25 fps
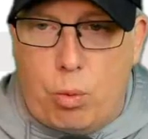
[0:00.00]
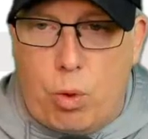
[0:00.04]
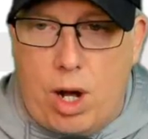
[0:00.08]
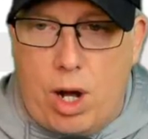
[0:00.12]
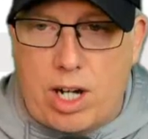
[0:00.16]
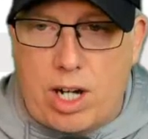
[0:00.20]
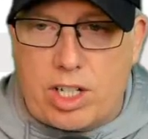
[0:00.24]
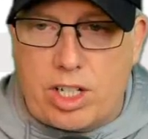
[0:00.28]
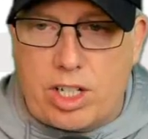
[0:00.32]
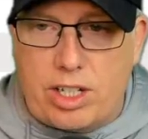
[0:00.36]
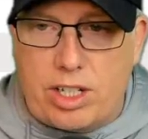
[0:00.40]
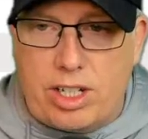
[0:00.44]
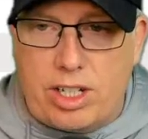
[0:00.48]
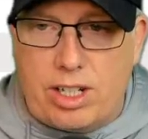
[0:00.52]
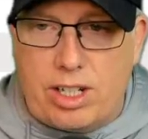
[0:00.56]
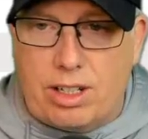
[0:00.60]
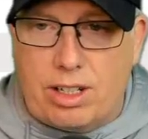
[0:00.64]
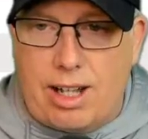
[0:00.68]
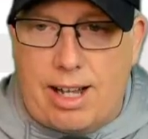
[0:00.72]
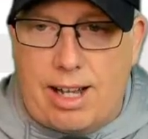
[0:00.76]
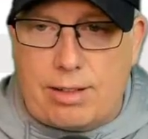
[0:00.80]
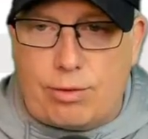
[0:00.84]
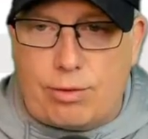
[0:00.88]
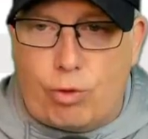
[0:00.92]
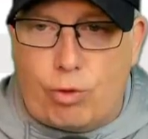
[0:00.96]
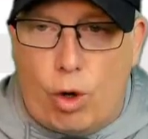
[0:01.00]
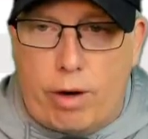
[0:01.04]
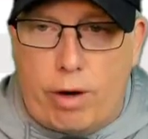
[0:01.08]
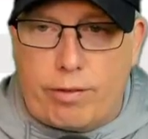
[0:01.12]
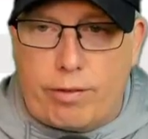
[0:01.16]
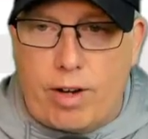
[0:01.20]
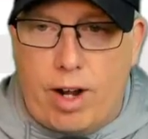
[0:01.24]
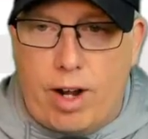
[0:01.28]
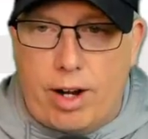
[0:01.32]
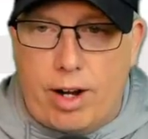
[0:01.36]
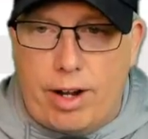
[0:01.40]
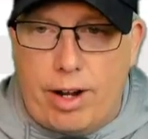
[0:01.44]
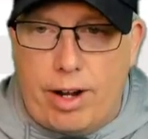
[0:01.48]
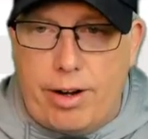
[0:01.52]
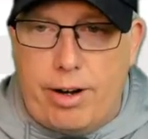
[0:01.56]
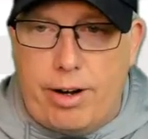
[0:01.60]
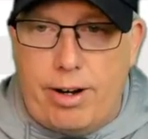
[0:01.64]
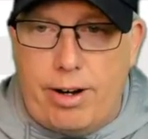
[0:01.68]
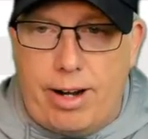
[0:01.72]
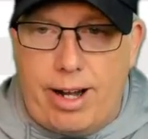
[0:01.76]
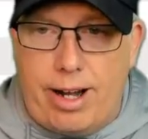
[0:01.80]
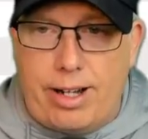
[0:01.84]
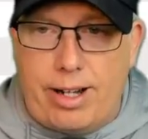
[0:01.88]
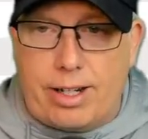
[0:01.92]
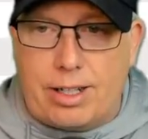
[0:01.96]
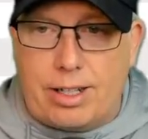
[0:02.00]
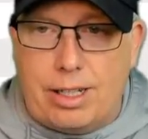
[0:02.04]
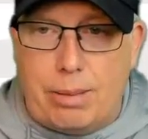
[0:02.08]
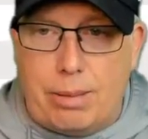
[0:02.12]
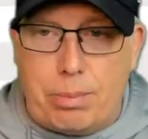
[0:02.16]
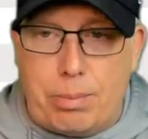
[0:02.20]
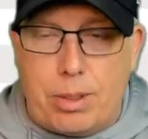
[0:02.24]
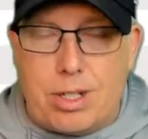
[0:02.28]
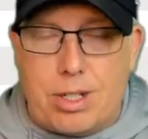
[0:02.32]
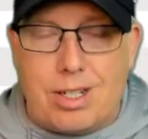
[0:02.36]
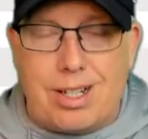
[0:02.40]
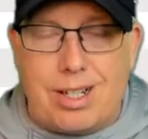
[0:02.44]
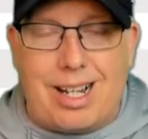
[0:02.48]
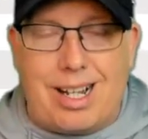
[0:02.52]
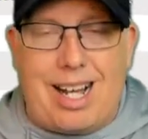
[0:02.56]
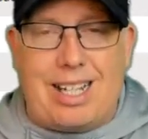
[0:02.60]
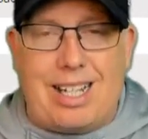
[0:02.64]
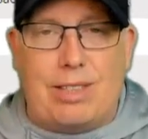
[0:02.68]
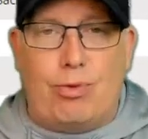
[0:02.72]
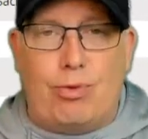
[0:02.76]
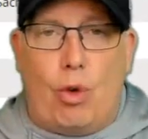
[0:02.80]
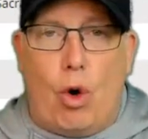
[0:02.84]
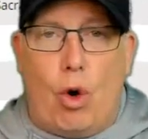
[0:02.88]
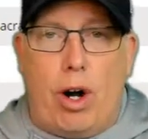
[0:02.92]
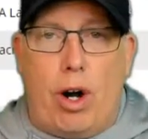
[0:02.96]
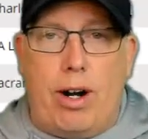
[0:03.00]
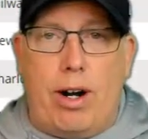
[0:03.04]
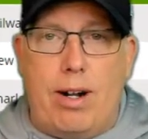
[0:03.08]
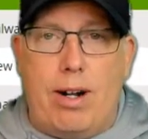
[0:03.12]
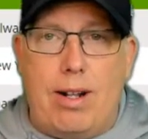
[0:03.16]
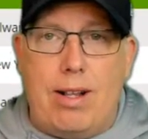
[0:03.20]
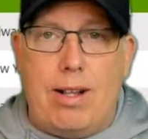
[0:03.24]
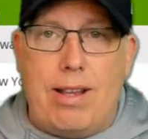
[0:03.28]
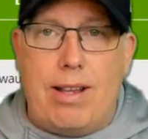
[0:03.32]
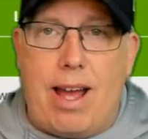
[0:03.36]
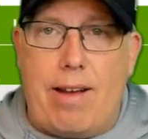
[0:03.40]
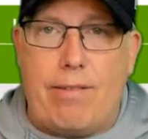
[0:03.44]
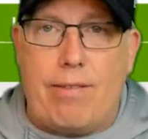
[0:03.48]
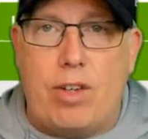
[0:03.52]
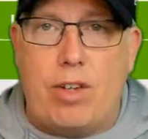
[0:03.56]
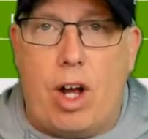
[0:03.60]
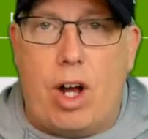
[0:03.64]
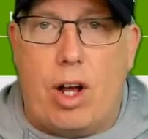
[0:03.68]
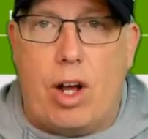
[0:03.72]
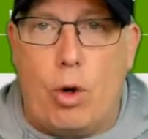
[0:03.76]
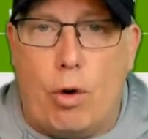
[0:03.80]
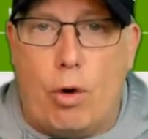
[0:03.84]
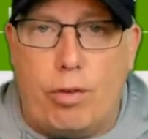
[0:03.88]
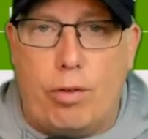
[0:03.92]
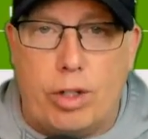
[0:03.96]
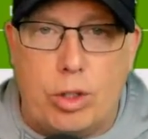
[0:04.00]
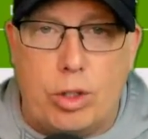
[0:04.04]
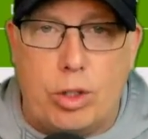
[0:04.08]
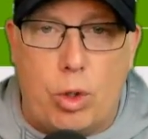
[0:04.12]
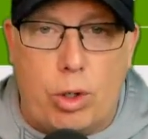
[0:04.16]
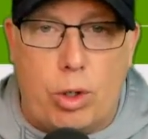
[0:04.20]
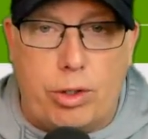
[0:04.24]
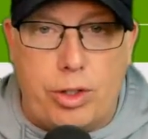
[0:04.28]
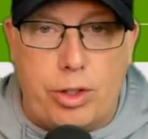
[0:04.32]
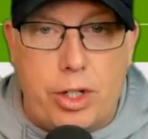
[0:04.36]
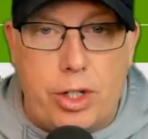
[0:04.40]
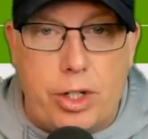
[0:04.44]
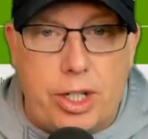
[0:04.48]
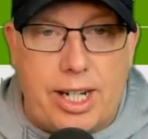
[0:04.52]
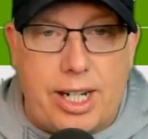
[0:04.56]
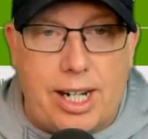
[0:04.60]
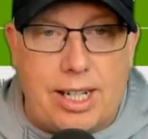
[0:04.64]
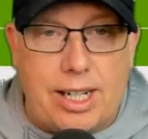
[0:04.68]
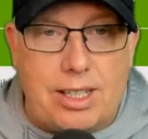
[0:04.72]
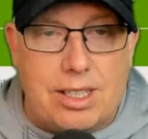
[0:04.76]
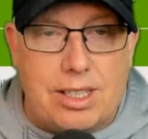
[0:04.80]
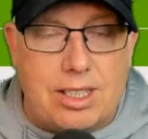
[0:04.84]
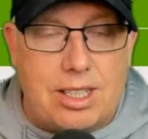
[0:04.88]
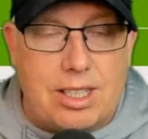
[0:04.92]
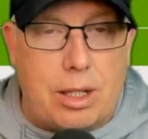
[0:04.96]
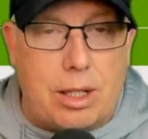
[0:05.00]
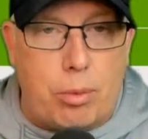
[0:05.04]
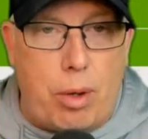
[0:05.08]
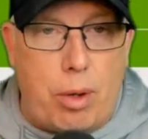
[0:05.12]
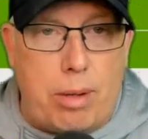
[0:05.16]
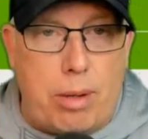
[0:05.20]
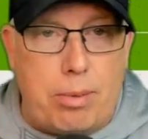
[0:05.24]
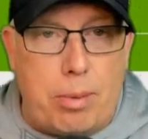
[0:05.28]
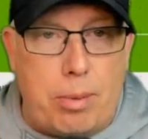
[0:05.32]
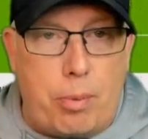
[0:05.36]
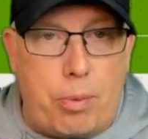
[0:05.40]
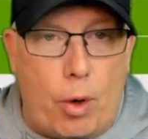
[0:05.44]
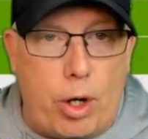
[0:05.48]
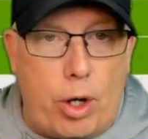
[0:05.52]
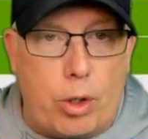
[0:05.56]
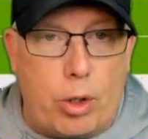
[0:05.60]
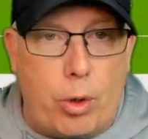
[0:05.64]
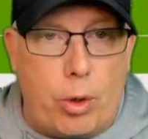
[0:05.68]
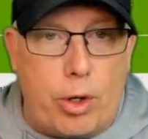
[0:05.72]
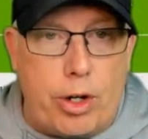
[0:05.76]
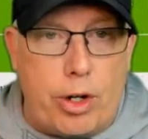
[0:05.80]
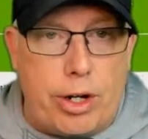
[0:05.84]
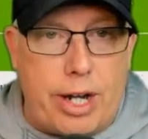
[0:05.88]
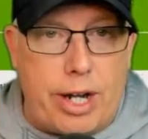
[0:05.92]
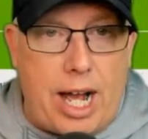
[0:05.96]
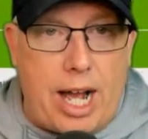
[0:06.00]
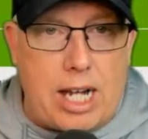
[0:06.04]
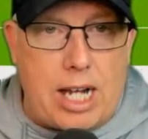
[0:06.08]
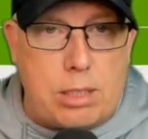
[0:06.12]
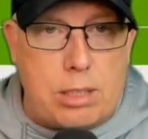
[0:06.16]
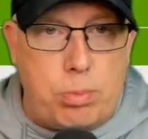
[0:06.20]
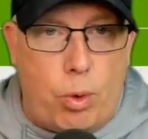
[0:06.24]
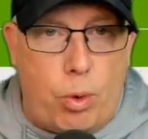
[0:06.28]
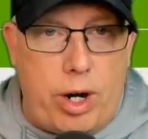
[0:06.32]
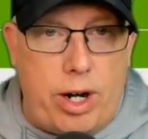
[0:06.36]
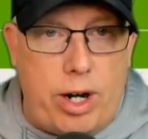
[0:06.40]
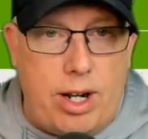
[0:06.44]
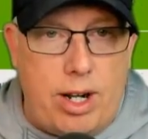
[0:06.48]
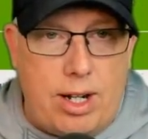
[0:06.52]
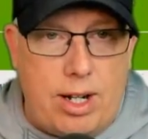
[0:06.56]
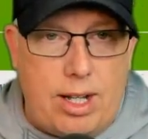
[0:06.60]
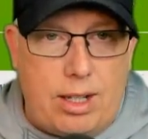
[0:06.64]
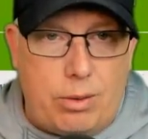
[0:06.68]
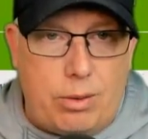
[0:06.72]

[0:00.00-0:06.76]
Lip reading: Washington, the last 4 have gone under. And the Clippers, the last 4 have gone over the total. And you can get this at the Rim Report. Go to your dashboard.